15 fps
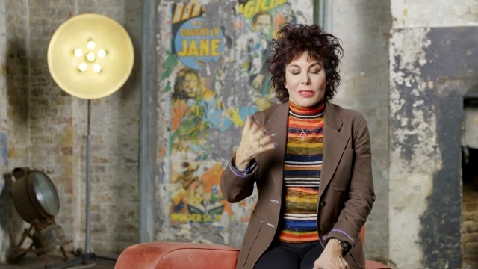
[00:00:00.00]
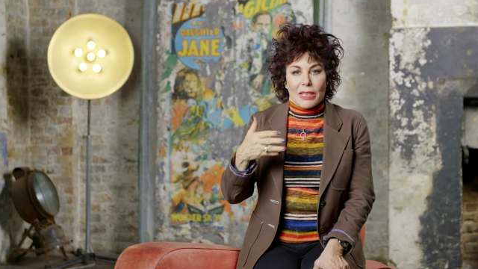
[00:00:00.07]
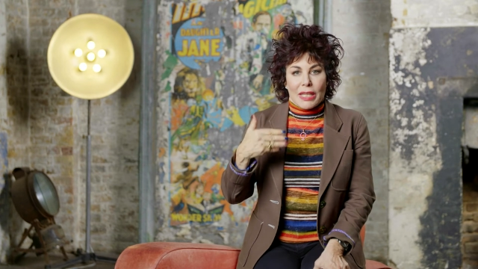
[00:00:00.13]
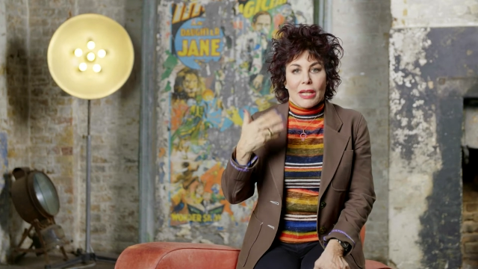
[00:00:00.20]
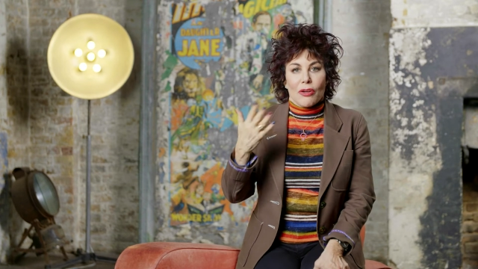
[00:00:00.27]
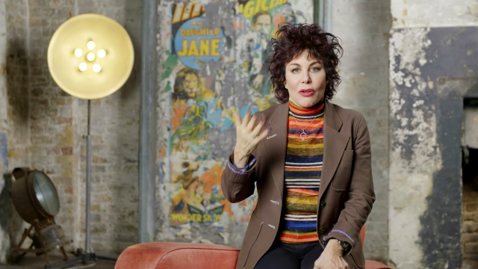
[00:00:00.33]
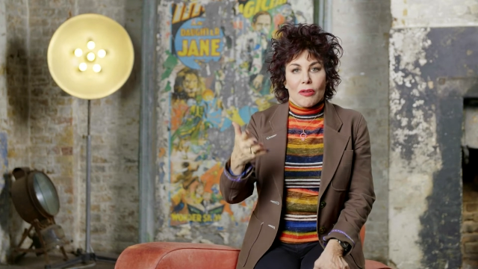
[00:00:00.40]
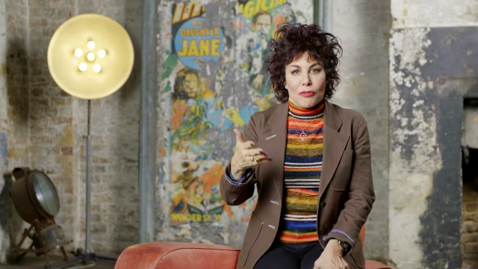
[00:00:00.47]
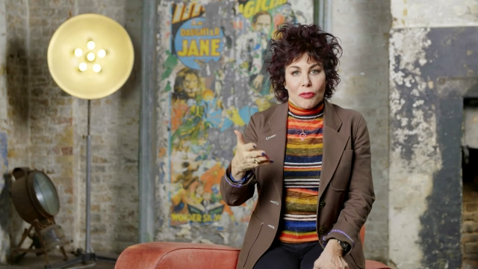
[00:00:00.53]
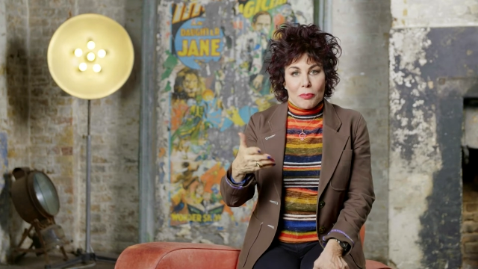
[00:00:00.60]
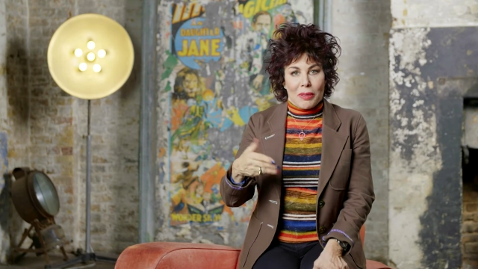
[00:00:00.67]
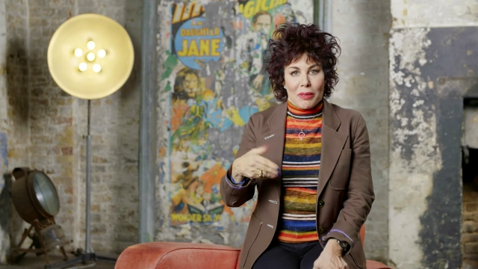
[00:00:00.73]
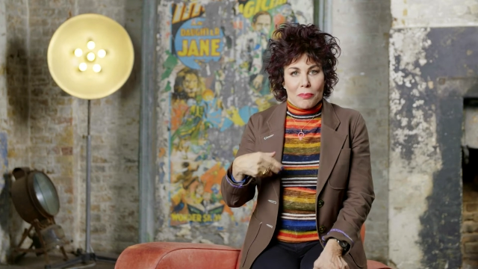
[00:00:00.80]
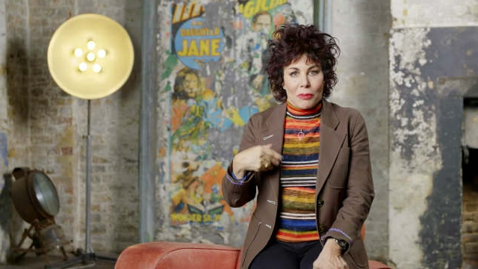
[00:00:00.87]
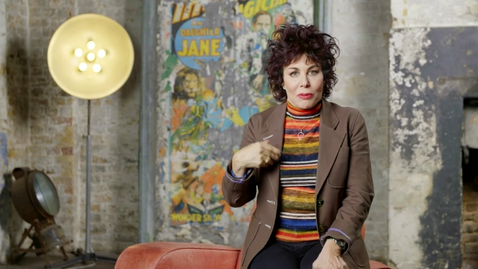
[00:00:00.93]
caring for
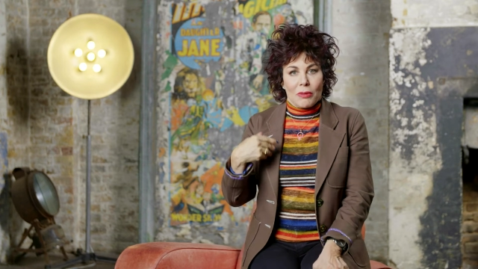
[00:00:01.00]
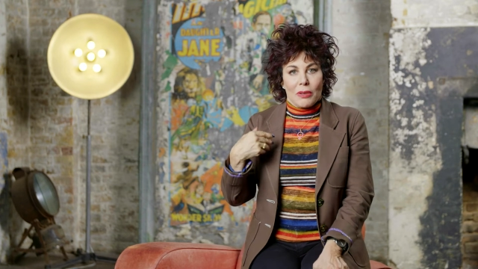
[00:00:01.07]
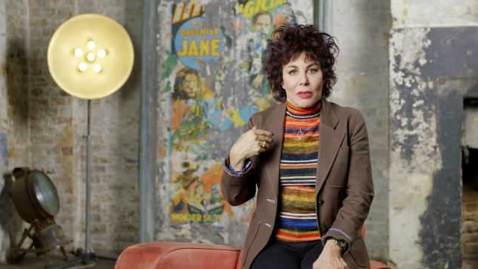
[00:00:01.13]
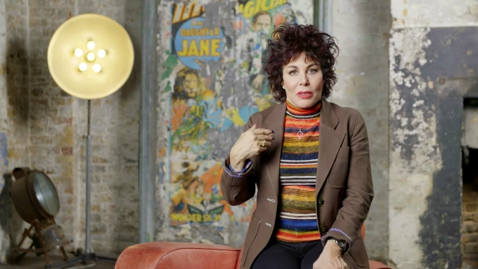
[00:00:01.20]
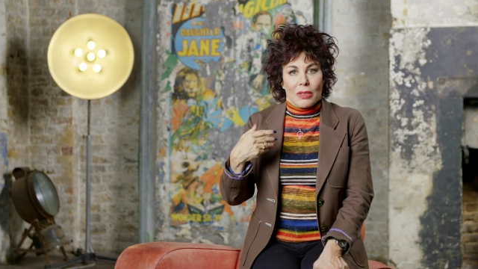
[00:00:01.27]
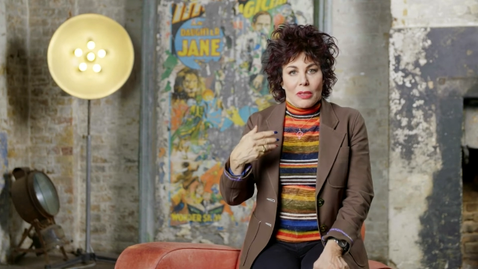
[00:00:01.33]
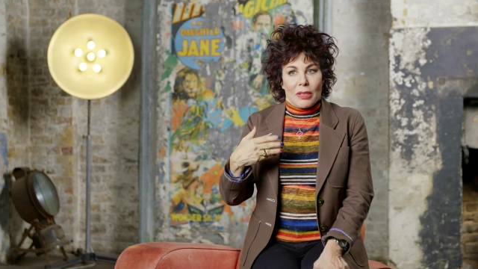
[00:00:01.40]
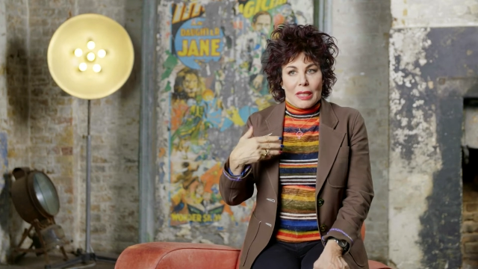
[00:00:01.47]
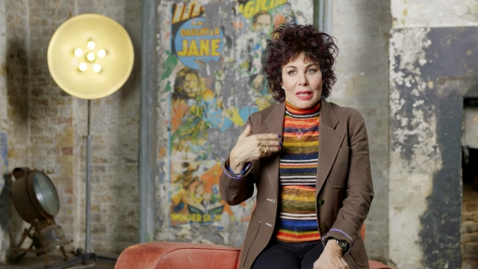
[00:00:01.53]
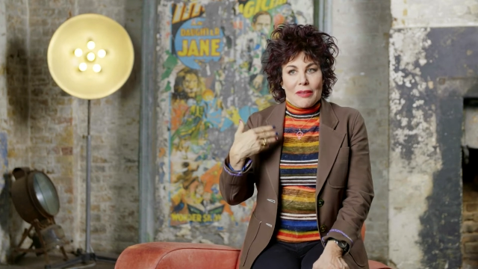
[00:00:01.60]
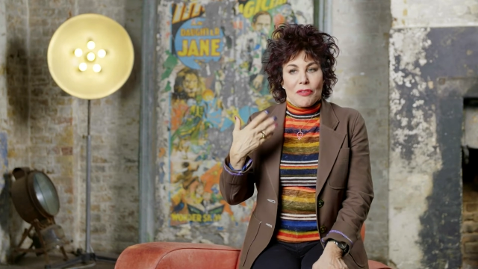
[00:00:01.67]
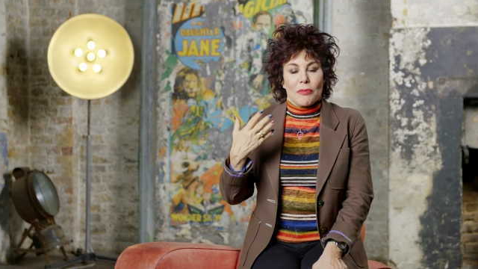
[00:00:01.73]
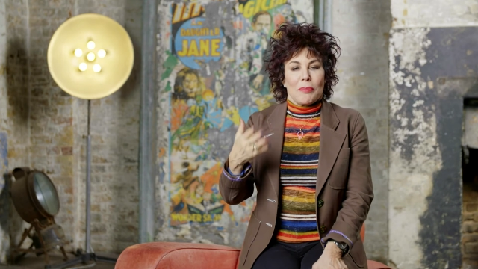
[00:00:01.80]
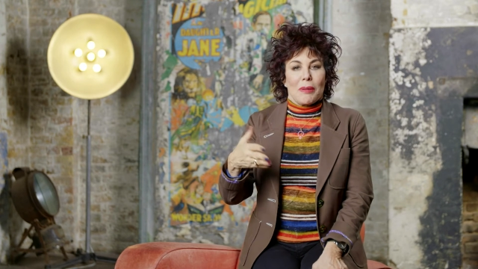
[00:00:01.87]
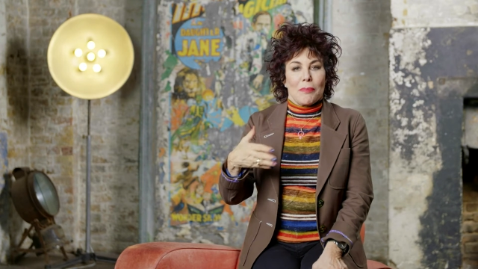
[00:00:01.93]
people,
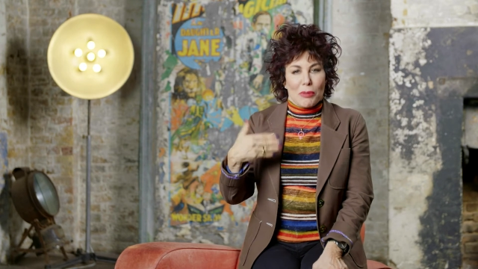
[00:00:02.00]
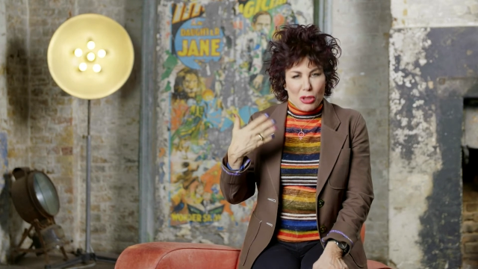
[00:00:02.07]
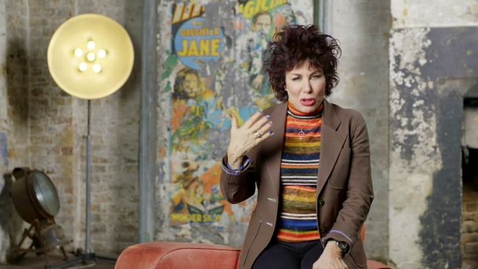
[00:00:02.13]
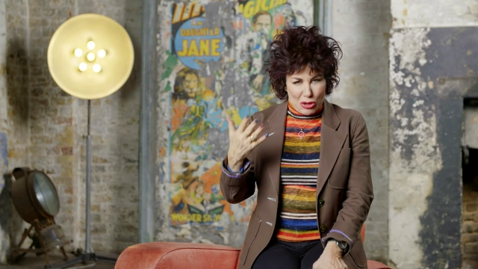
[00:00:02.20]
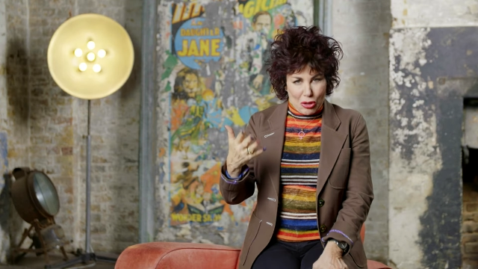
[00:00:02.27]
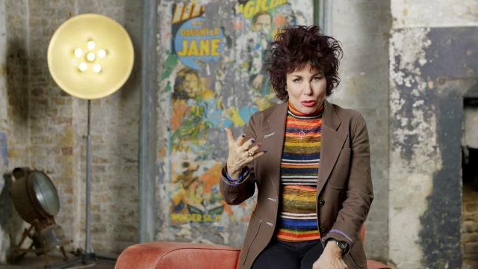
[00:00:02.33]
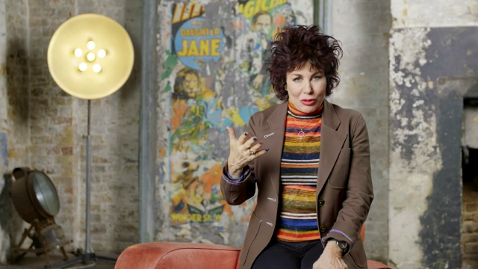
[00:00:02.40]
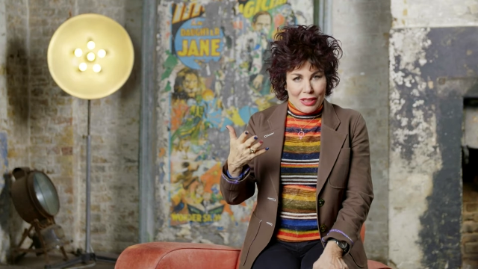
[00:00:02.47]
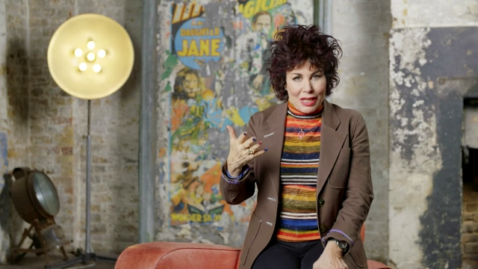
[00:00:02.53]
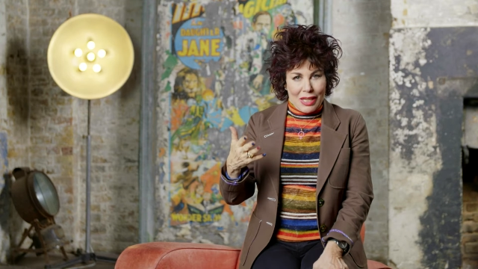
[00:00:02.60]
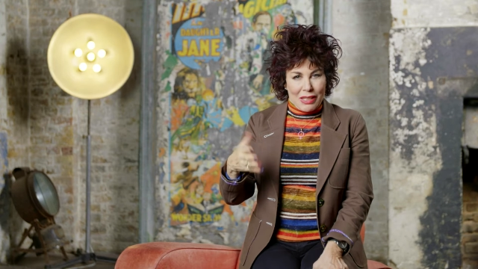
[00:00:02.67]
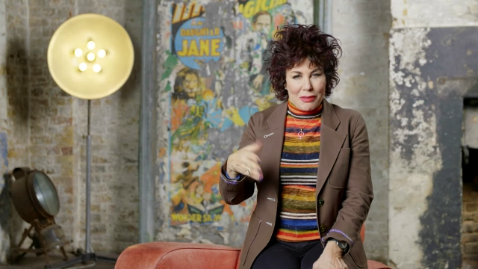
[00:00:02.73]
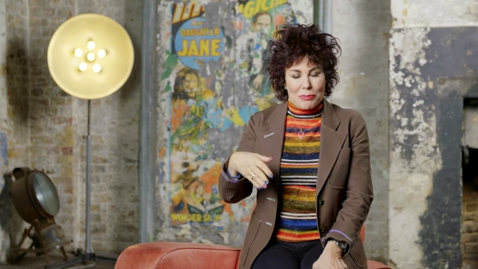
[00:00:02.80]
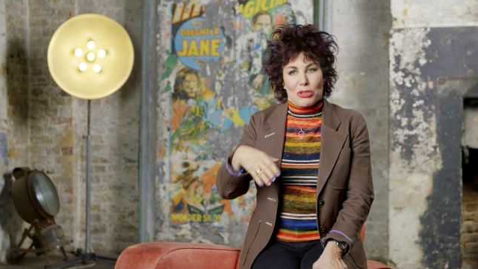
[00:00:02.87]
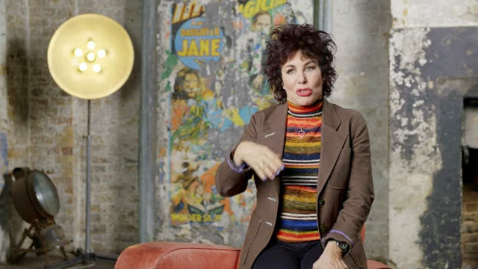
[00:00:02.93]
even people you don't
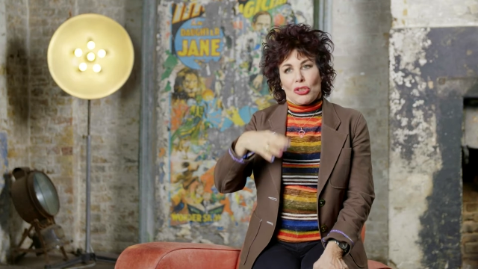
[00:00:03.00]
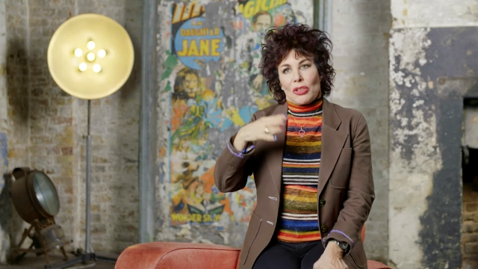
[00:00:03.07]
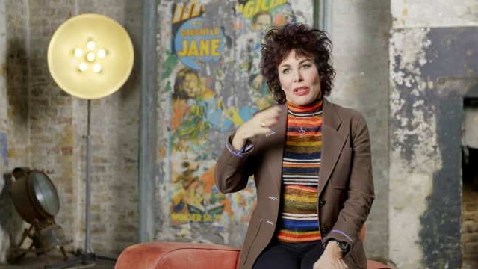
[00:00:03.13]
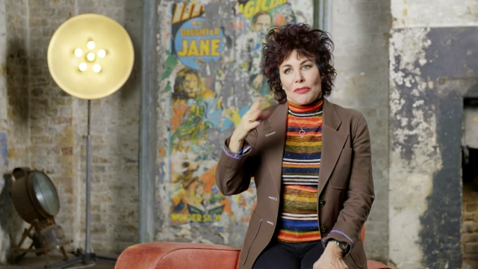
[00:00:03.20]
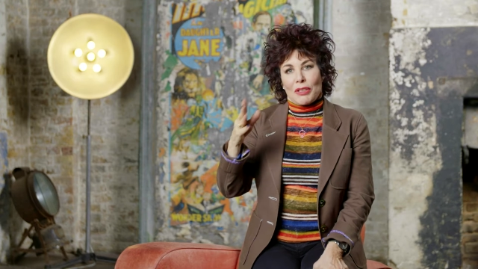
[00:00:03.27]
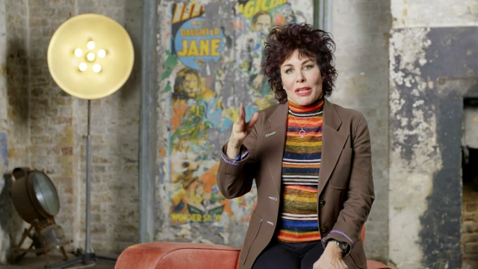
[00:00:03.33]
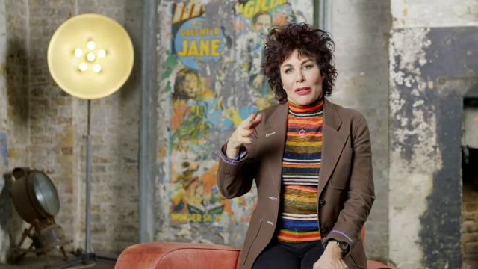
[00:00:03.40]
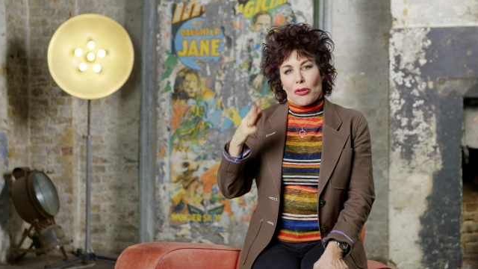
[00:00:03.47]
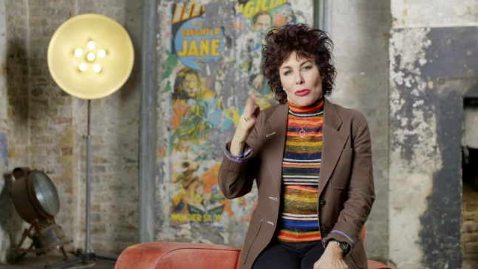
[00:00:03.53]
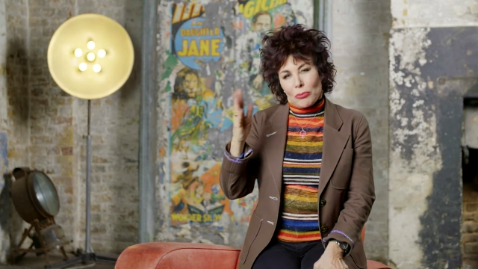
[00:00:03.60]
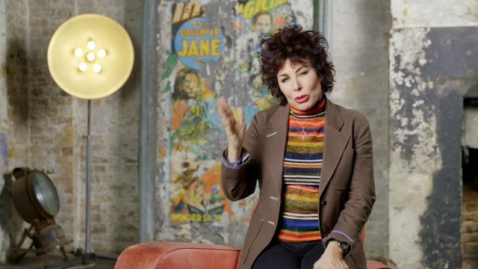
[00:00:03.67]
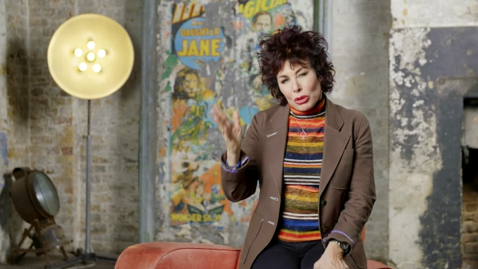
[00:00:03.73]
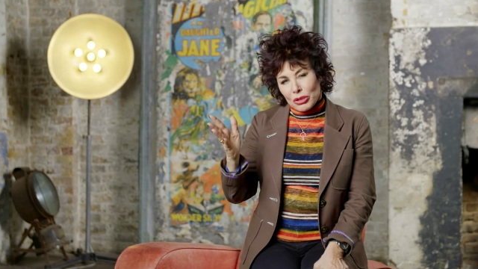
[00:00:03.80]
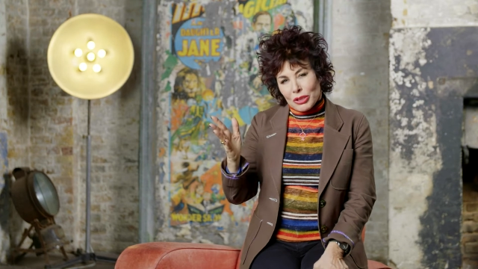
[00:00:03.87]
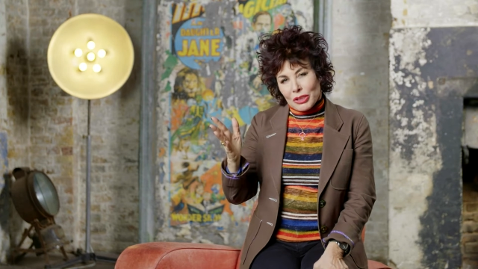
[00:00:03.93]
like, but you don't have to get all
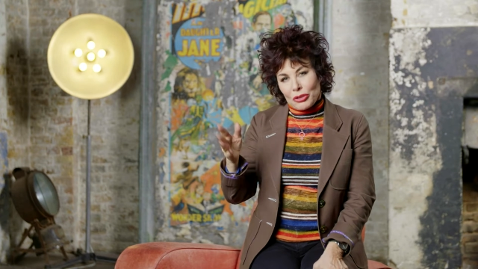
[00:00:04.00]
mushy.